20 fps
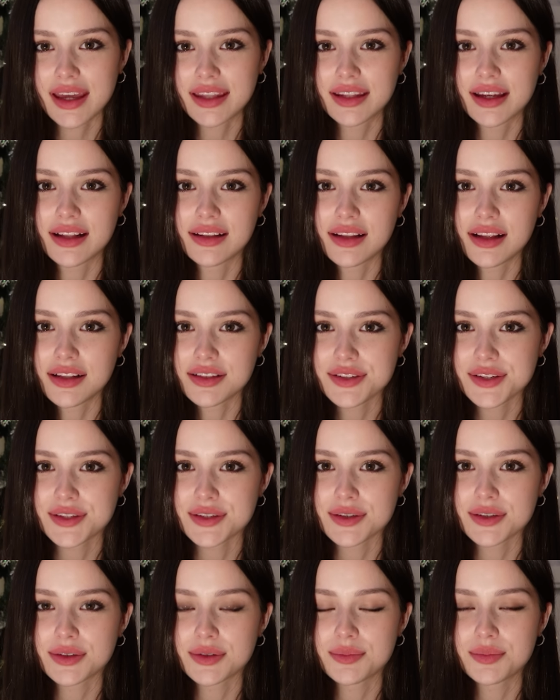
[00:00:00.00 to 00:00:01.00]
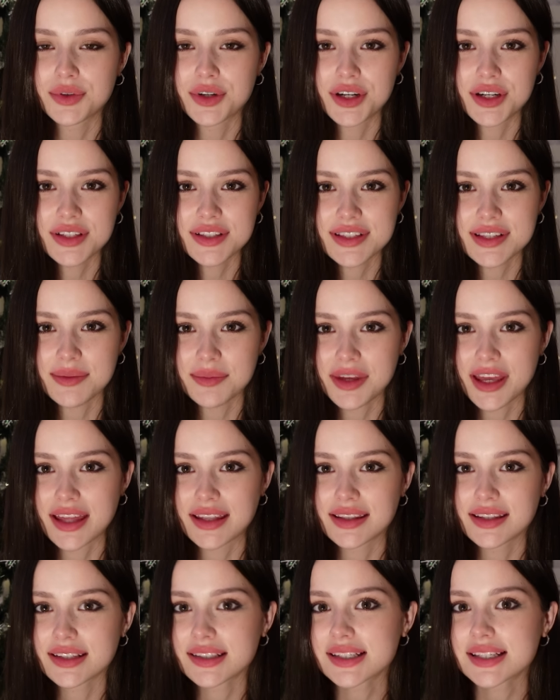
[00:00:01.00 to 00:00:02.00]
and I'll also burn some
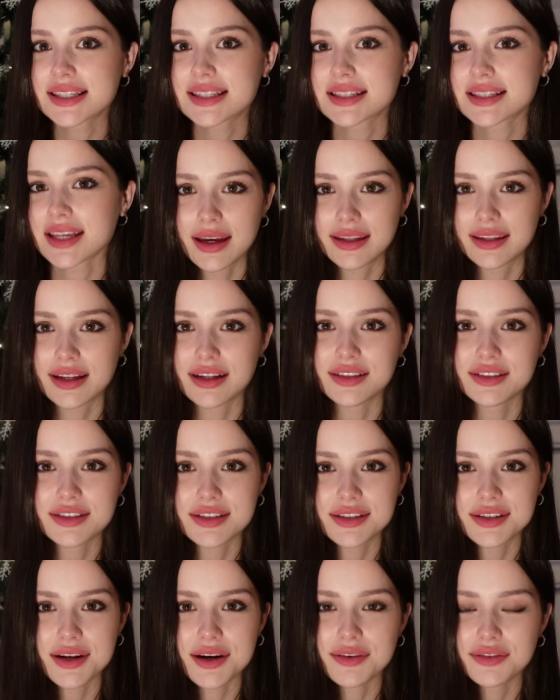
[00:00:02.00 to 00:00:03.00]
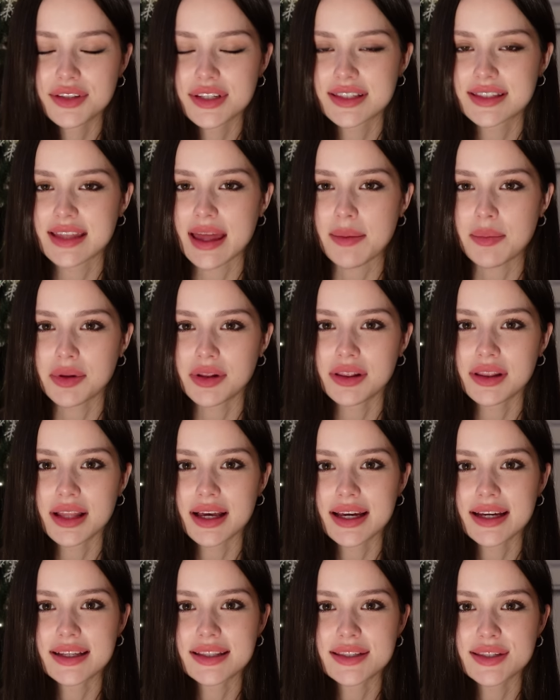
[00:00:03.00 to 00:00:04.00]
candles and I'll turn off this table
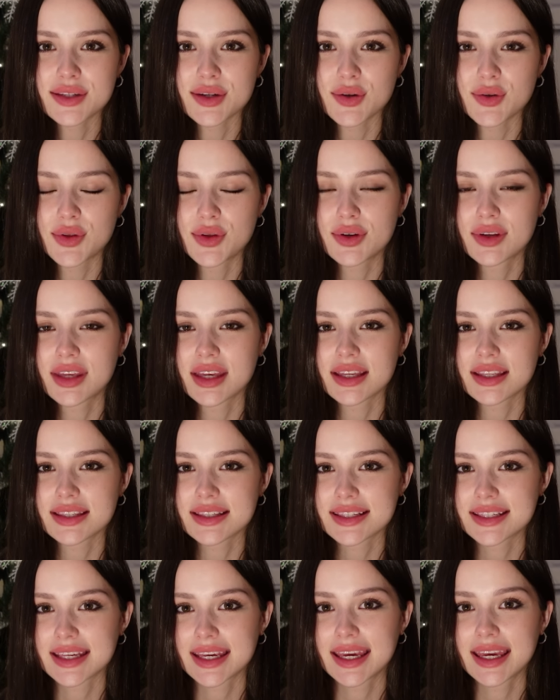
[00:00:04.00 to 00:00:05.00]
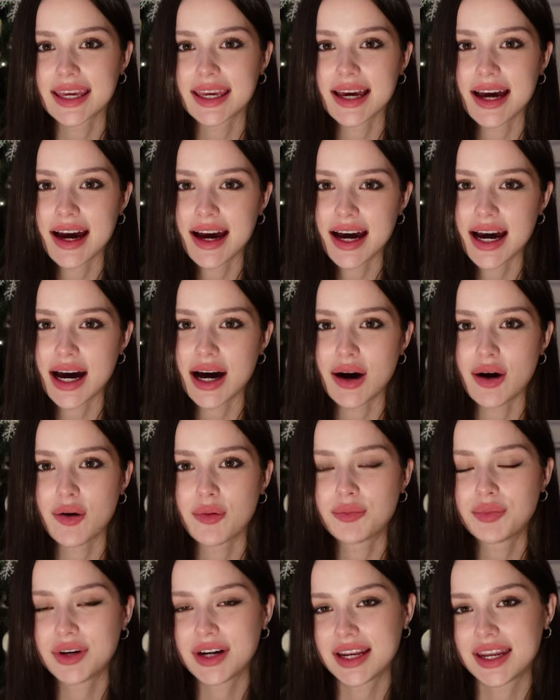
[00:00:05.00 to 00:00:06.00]
light so you can see how
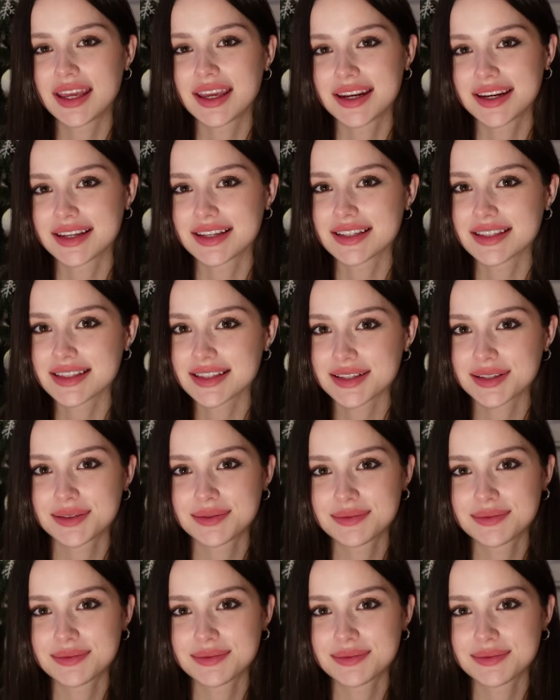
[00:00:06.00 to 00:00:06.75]
pretty it is.